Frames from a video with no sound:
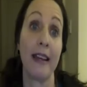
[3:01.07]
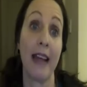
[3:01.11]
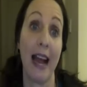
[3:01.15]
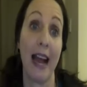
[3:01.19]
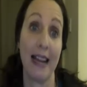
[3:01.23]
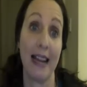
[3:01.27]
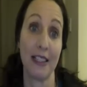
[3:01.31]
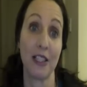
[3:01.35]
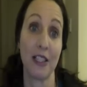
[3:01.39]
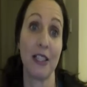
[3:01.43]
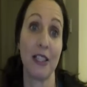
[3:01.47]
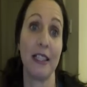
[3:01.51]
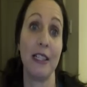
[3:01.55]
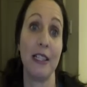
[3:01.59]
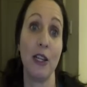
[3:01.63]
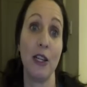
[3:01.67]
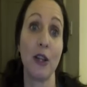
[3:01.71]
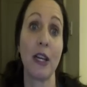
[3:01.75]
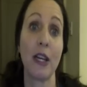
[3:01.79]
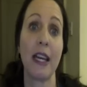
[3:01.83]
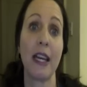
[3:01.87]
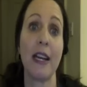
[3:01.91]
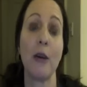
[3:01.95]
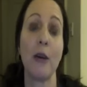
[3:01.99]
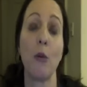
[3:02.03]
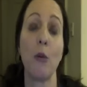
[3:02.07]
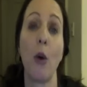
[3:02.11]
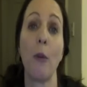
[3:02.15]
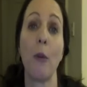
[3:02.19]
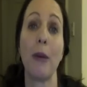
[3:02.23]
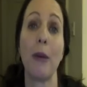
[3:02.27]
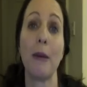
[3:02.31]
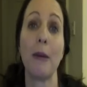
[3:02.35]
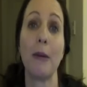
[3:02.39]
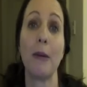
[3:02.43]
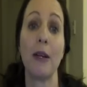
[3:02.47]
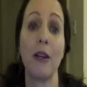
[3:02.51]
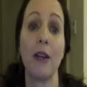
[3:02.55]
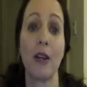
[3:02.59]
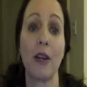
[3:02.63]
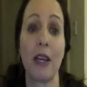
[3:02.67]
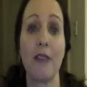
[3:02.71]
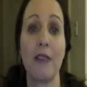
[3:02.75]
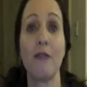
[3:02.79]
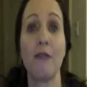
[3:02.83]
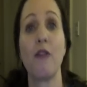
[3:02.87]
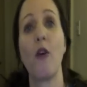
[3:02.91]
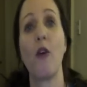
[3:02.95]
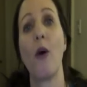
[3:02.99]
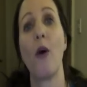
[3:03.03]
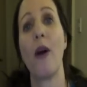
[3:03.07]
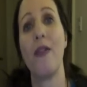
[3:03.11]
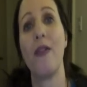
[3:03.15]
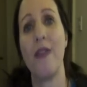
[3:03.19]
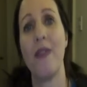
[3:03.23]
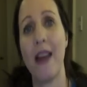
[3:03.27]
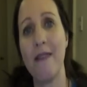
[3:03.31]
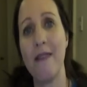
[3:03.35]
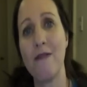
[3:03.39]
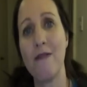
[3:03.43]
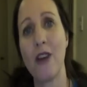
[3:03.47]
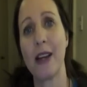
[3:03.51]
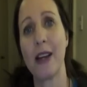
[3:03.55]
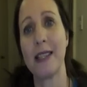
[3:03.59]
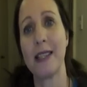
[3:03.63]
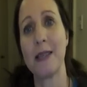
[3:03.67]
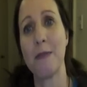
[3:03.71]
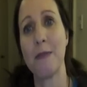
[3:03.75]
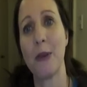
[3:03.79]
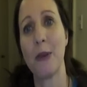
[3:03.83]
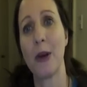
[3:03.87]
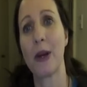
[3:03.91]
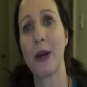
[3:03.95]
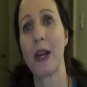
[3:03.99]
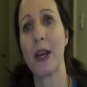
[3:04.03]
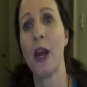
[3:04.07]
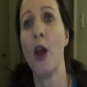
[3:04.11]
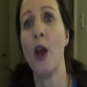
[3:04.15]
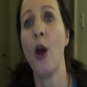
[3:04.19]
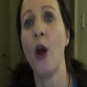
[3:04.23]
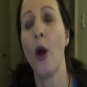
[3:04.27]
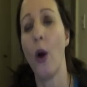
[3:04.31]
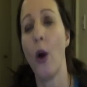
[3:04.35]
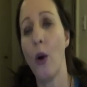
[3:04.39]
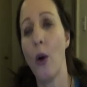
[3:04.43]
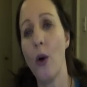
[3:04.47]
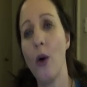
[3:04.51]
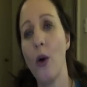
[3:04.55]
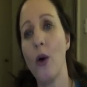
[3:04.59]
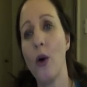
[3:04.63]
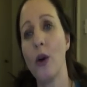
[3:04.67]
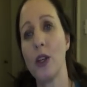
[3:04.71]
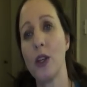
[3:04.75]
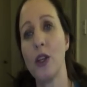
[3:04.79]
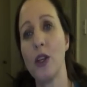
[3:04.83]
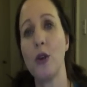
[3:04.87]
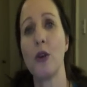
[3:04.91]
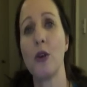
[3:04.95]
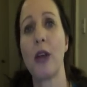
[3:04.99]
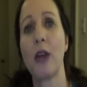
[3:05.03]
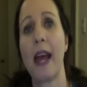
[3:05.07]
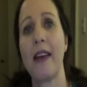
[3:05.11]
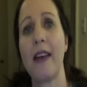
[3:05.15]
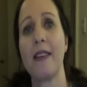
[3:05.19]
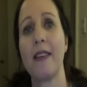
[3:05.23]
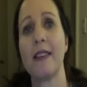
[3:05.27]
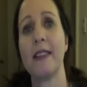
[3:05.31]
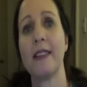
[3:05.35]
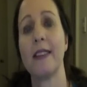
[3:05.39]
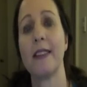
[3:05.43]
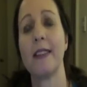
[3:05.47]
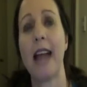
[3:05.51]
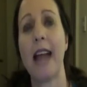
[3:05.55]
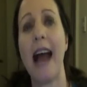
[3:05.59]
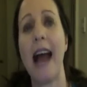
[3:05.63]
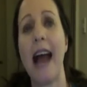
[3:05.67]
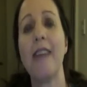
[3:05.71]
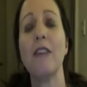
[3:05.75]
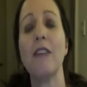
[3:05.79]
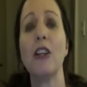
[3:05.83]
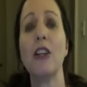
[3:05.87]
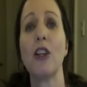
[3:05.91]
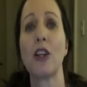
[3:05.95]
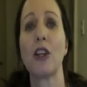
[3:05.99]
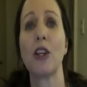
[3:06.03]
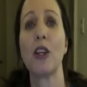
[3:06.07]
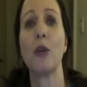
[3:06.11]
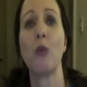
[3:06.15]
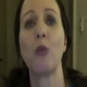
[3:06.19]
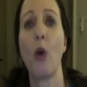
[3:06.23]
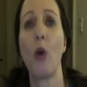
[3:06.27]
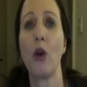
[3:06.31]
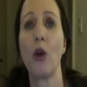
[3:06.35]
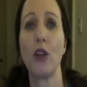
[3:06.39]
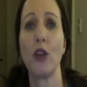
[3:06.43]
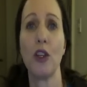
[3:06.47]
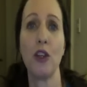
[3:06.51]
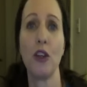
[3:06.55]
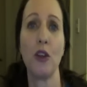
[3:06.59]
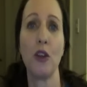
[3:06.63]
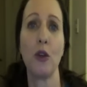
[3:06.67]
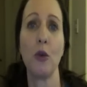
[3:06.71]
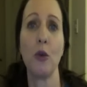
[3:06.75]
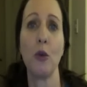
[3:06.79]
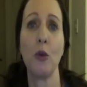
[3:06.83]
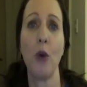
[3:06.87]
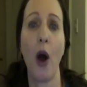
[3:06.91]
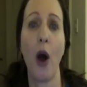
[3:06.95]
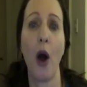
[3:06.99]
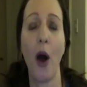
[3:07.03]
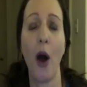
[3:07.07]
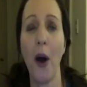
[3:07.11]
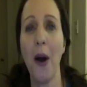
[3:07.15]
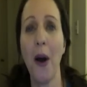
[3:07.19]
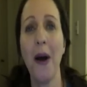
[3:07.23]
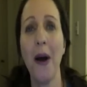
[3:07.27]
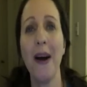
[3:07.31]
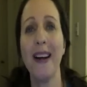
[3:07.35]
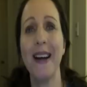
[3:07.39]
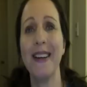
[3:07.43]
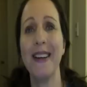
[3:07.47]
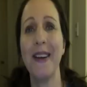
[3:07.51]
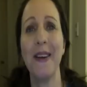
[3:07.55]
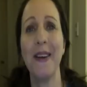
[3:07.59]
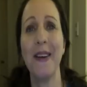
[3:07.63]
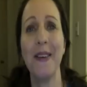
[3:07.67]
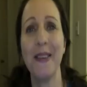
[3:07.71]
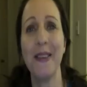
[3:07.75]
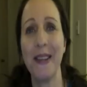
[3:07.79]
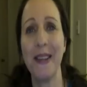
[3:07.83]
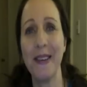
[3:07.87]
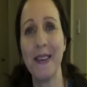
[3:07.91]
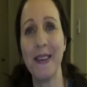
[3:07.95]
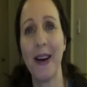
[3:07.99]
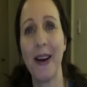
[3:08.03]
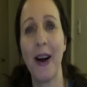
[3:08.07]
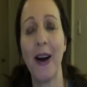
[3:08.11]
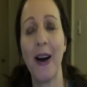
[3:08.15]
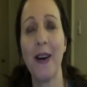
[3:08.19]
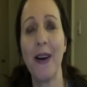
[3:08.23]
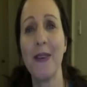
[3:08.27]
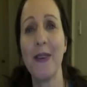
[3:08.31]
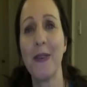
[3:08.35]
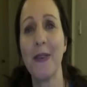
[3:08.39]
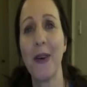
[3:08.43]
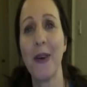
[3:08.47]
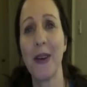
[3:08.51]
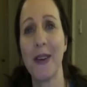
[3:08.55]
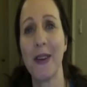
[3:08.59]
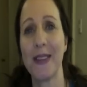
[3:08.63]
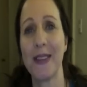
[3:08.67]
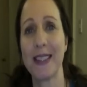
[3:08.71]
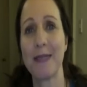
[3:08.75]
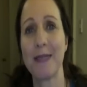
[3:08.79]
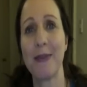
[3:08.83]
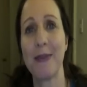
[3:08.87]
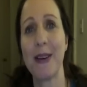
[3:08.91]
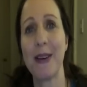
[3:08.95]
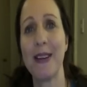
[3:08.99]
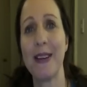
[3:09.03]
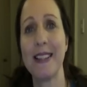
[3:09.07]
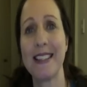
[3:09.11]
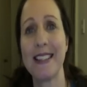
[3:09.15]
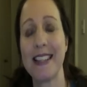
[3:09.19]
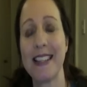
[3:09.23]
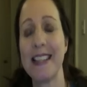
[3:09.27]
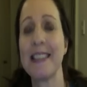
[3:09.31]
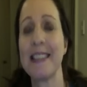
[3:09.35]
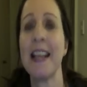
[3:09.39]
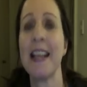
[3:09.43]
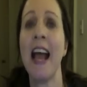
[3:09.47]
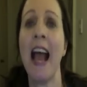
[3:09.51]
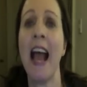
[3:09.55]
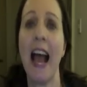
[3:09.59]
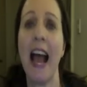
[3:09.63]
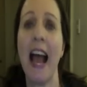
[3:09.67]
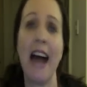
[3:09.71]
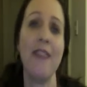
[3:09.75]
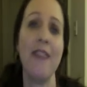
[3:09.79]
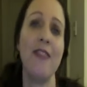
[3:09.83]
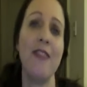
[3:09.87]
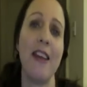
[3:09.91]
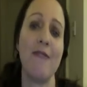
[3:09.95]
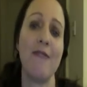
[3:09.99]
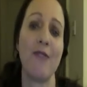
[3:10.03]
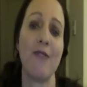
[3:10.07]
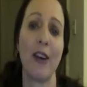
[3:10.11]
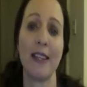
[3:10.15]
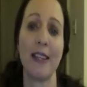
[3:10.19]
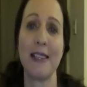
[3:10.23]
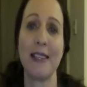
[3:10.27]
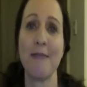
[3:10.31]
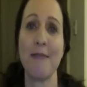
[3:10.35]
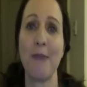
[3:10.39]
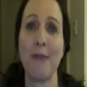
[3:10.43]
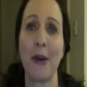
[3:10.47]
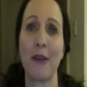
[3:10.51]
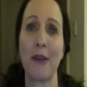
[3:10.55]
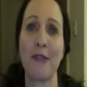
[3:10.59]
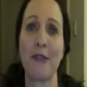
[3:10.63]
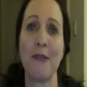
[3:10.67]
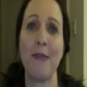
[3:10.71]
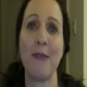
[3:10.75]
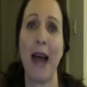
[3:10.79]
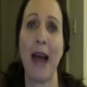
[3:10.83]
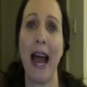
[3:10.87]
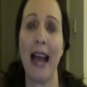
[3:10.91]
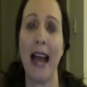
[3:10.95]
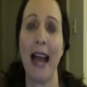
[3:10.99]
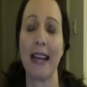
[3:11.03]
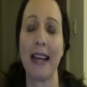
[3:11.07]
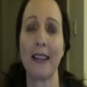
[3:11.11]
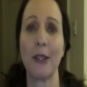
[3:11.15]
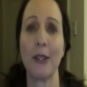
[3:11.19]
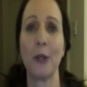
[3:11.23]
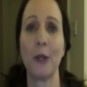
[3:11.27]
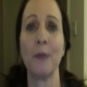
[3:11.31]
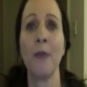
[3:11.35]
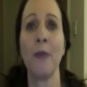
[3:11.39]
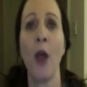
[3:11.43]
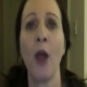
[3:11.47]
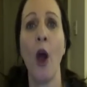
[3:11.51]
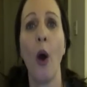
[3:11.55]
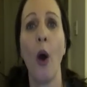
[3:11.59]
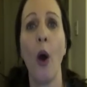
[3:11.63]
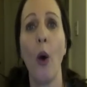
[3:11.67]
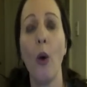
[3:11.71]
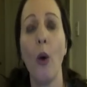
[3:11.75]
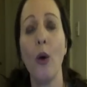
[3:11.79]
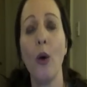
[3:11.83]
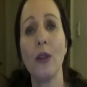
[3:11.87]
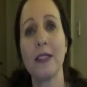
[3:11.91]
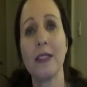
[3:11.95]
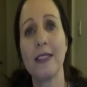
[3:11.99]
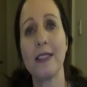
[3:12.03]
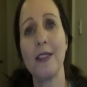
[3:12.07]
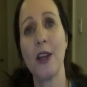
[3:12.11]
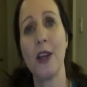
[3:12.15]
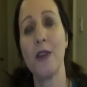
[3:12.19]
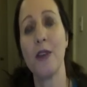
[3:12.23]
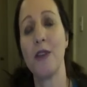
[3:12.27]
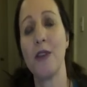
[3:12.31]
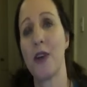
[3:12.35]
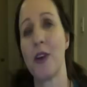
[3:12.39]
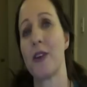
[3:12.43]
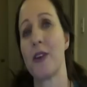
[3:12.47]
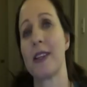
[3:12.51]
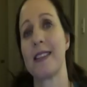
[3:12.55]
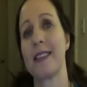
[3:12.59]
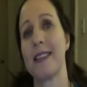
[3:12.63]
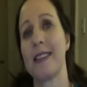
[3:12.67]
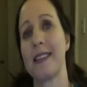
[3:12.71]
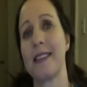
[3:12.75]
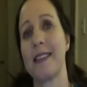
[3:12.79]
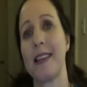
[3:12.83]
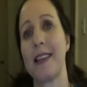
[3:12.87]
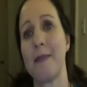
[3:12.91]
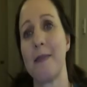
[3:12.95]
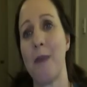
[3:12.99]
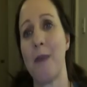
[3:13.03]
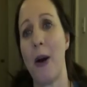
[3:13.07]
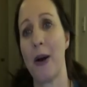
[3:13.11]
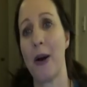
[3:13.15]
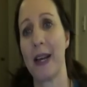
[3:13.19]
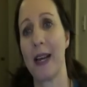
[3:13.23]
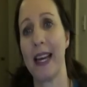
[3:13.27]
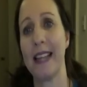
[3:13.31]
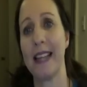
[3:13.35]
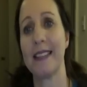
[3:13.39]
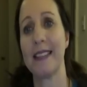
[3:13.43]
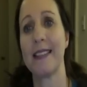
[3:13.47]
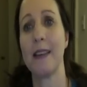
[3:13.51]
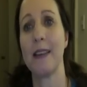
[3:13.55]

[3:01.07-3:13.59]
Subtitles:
actually looking at what people are looking for and then write a book, or you can have a look at what you are and who you are and what your experience is, and then write a book from that angle, or serve your existing market.